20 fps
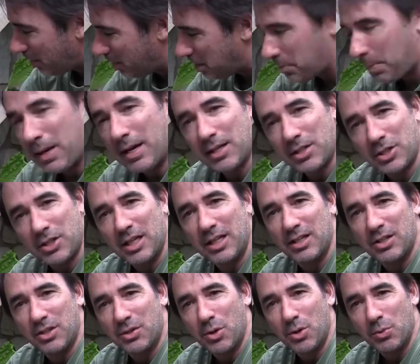spinach
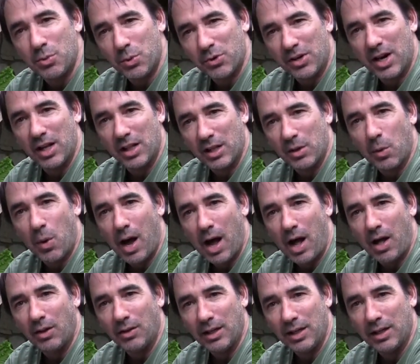didn't do really
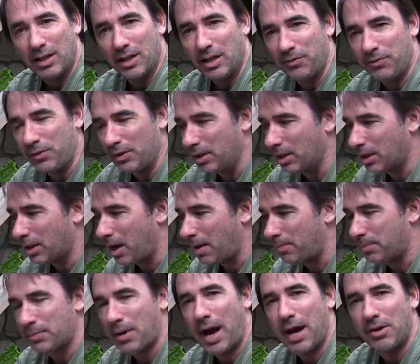well, and if you look up
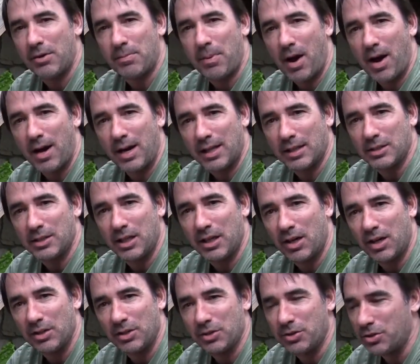hydroponics here
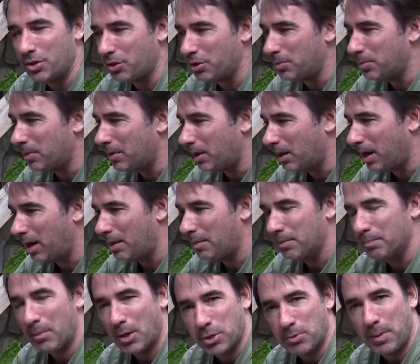on YouTube,
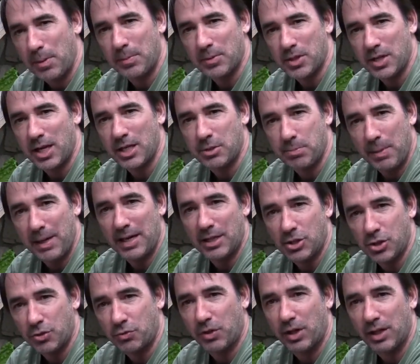most people say
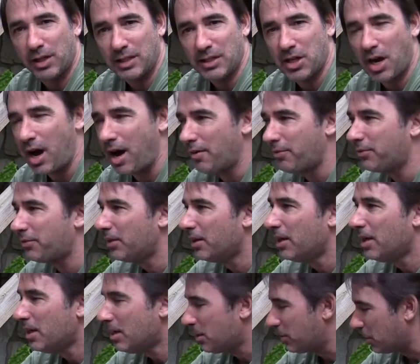spinach is really tough
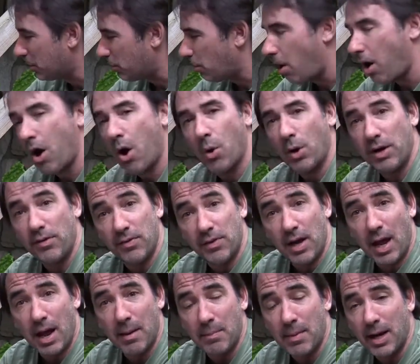to grow. Even
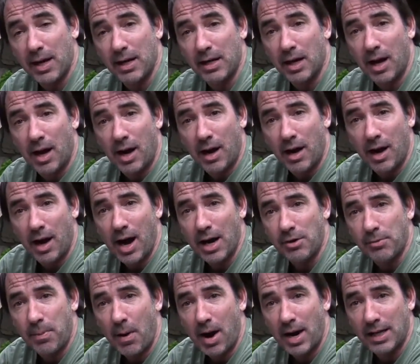at my
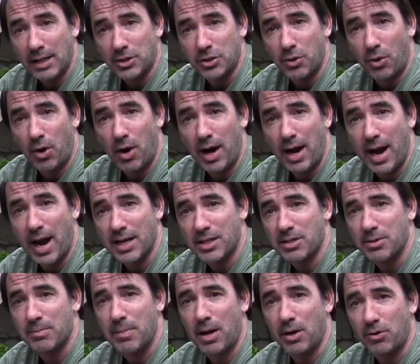hydroponic store, I
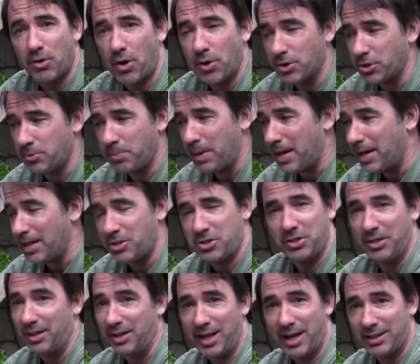asked them about growing spinach,
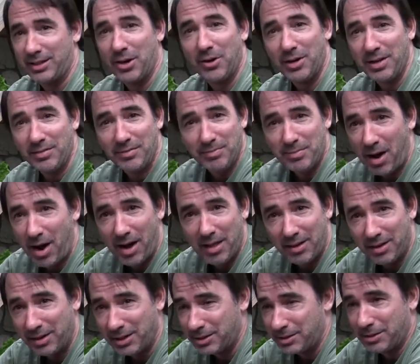and they're like, don't even
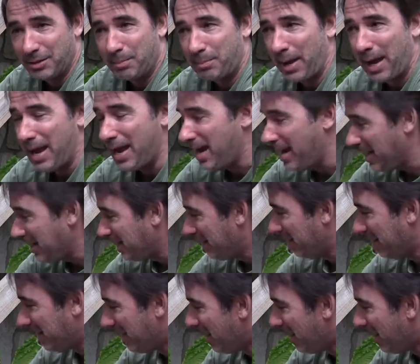bother, it's a pain.